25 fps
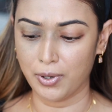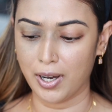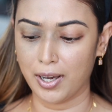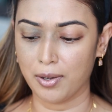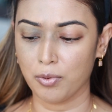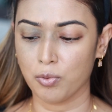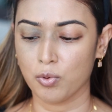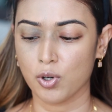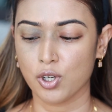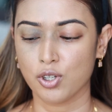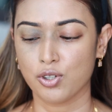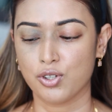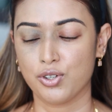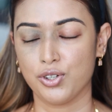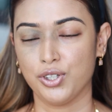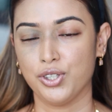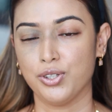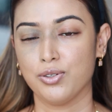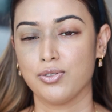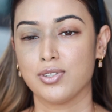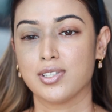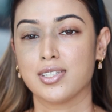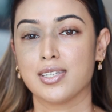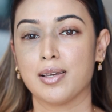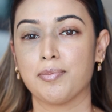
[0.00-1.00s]
I want to
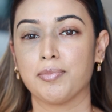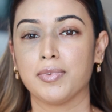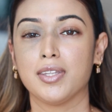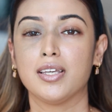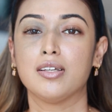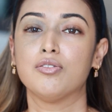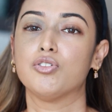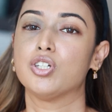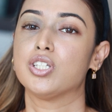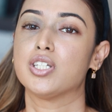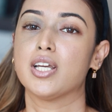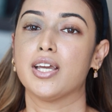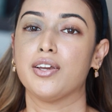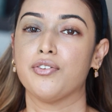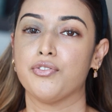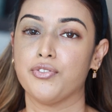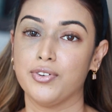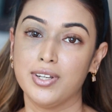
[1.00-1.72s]
use something which I